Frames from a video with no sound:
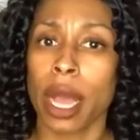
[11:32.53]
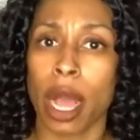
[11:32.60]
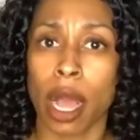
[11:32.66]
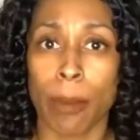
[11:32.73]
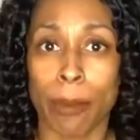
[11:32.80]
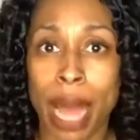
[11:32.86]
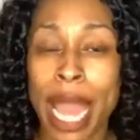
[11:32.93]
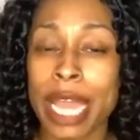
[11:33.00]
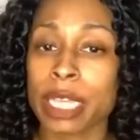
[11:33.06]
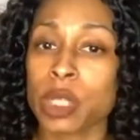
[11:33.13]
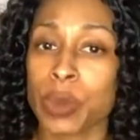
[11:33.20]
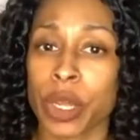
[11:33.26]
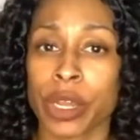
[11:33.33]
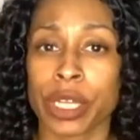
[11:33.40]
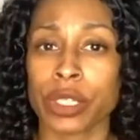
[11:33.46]
my
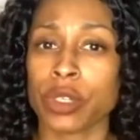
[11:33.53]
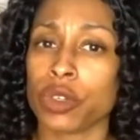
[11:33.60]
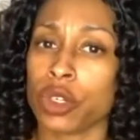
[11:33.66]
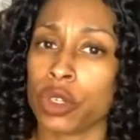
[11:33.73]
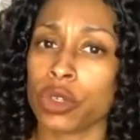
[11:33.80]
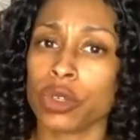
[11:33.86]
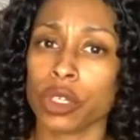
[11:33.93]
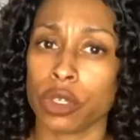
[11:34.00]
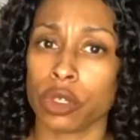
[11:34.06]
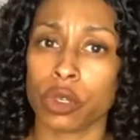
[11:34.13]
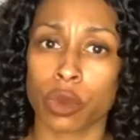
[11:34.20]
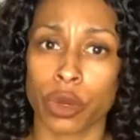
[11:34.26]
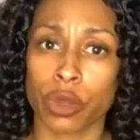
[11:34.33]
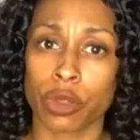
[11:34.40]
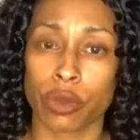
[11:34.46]
experience, there's usually 2 or
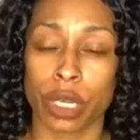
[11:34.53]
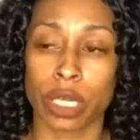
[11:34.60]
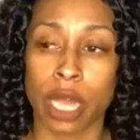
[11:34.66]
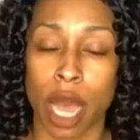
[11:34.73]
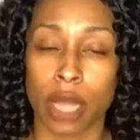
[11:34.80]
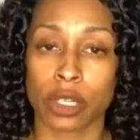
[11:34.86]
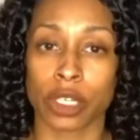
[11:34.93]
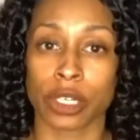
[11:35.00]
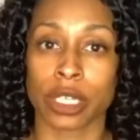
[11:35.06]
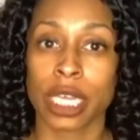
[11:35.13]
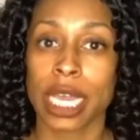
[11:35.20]
3 doctors,